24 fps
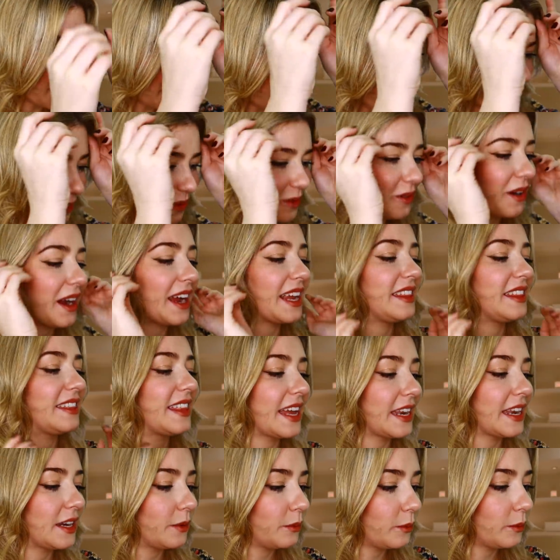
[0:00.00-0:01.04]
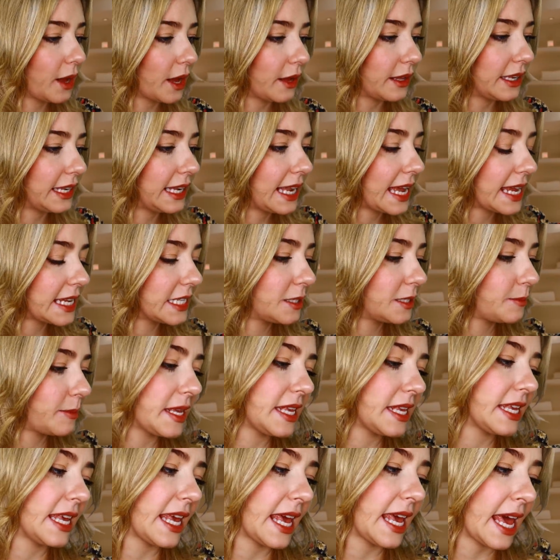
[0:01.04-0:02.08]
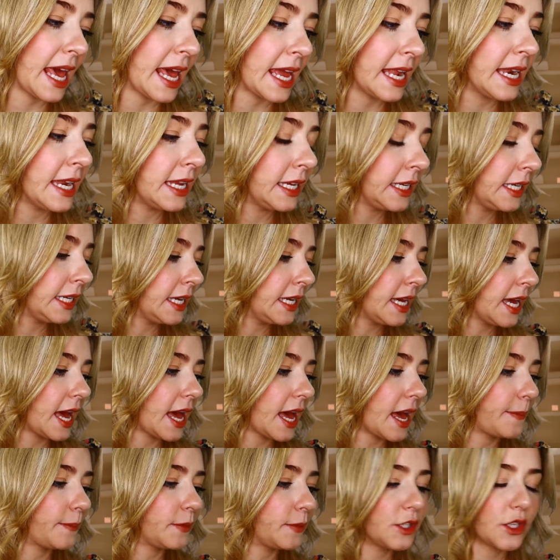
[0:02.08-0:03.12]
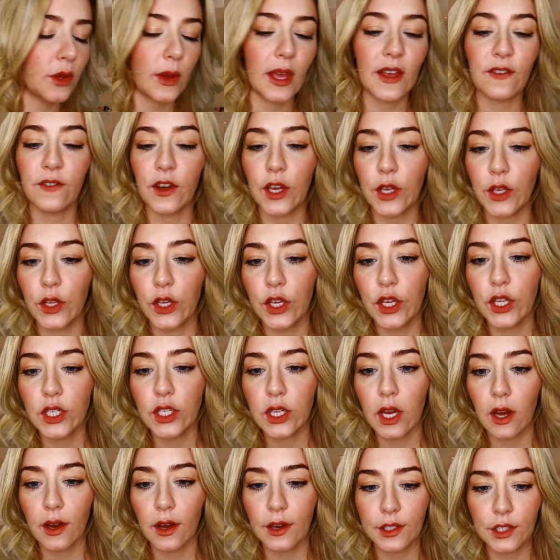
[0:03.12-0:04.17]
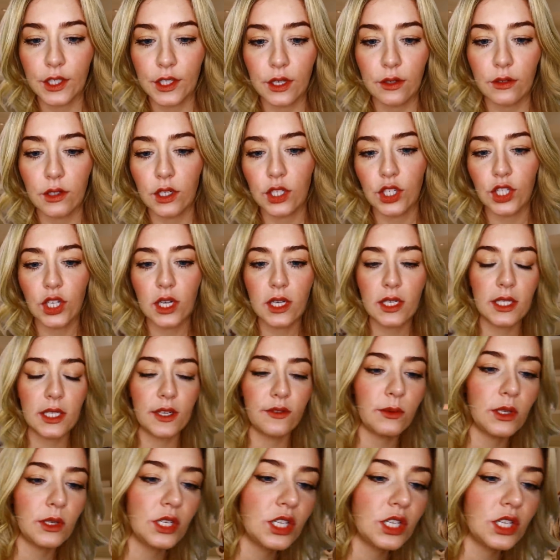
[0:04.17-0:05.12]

All right then. Well, let's begin. So if I could ask you to just, if we